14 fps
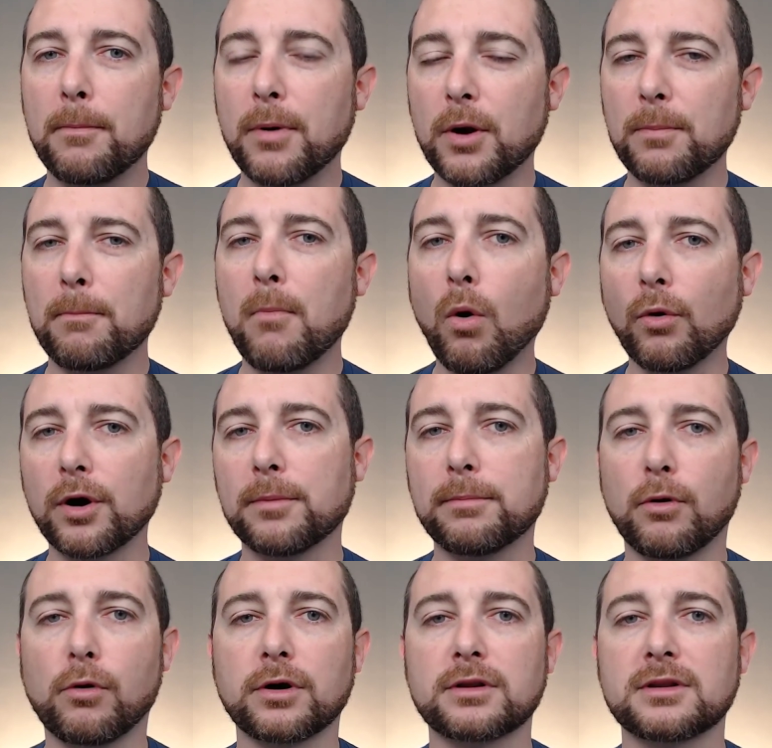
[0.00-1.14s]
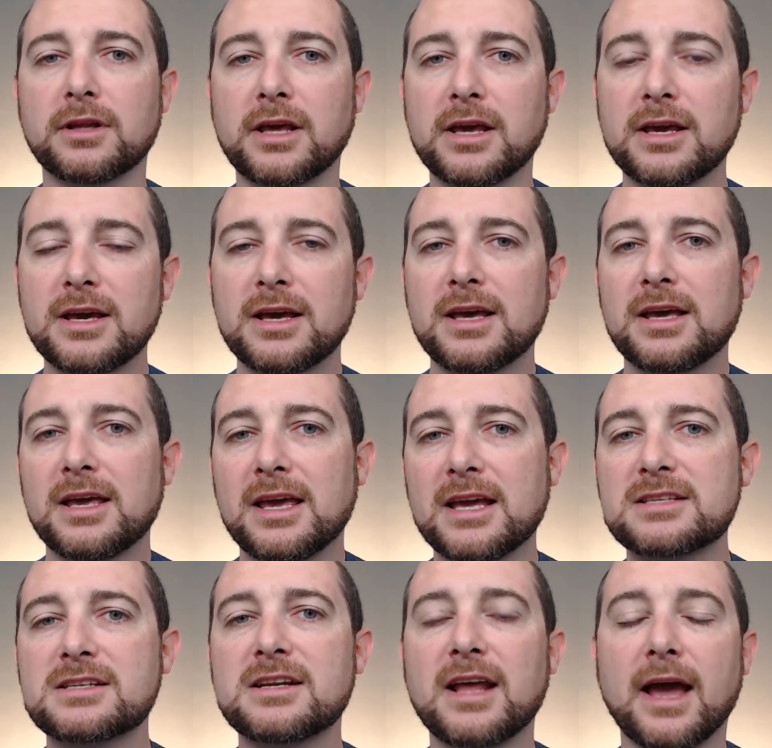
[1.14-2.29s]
But more importantly, it's going